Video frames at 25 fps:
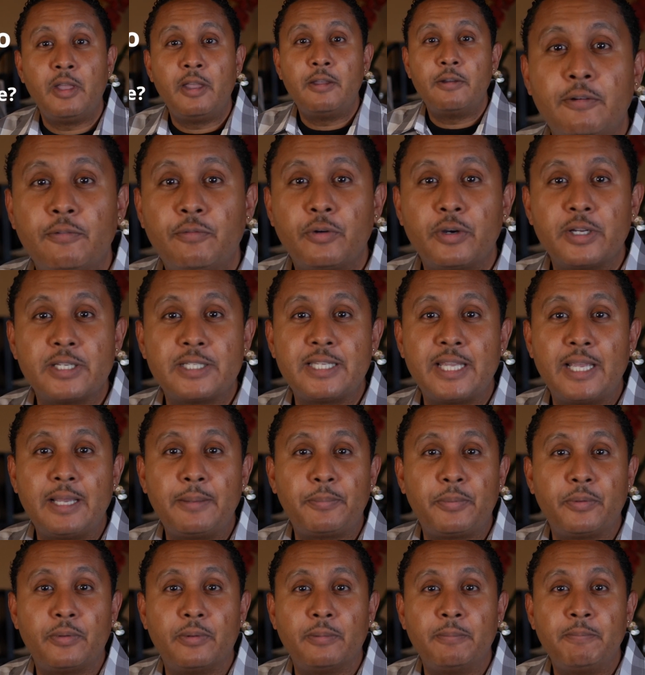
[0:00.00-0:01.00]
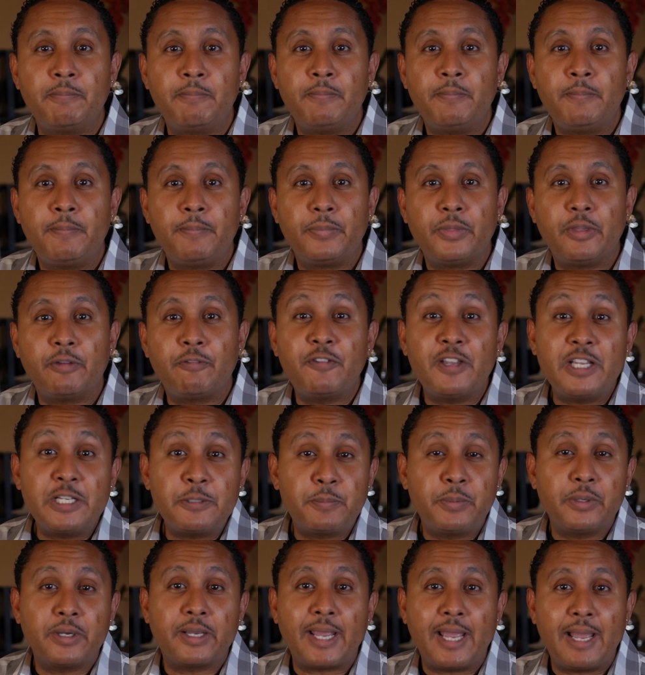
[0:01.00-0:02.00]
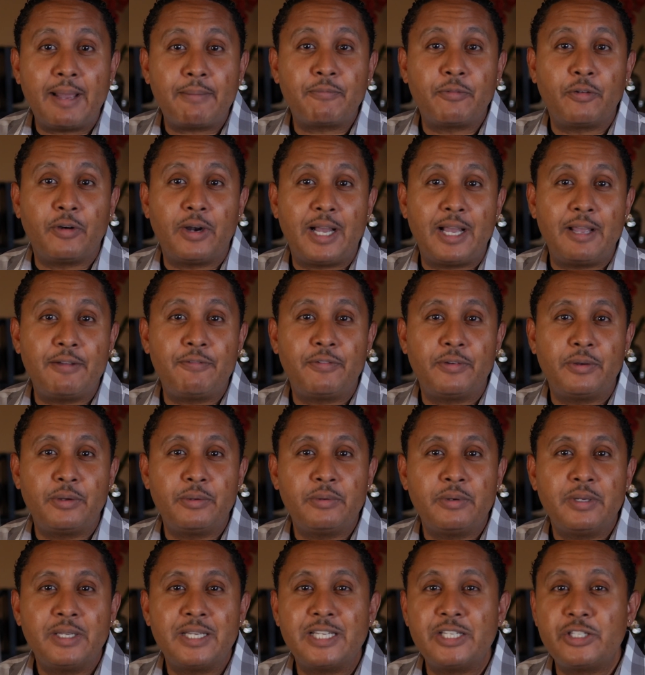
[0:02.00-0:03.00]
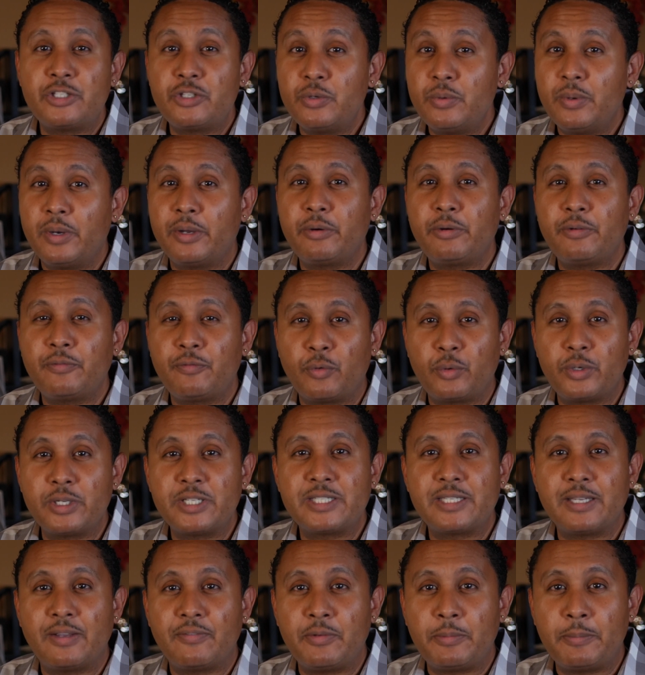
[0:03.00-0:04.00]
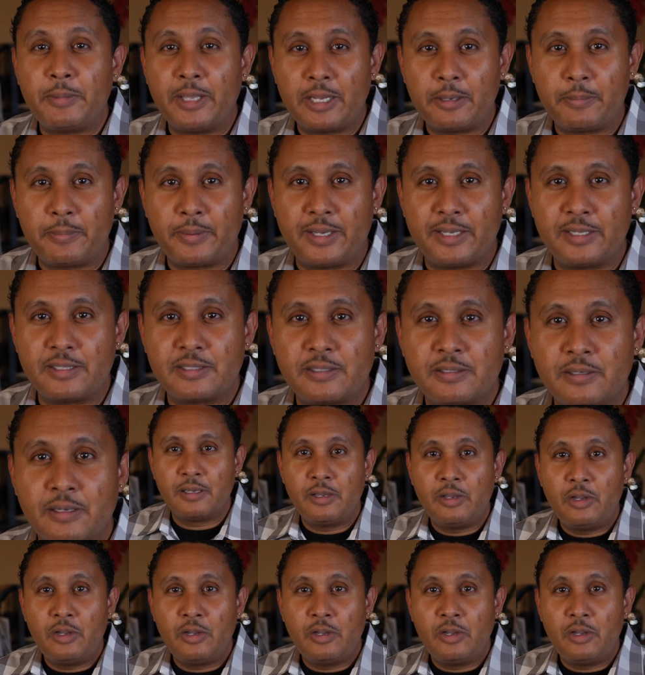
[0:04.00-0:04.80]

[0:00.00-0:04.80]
For example, the Facebook app for iPhone is 247 megabytes.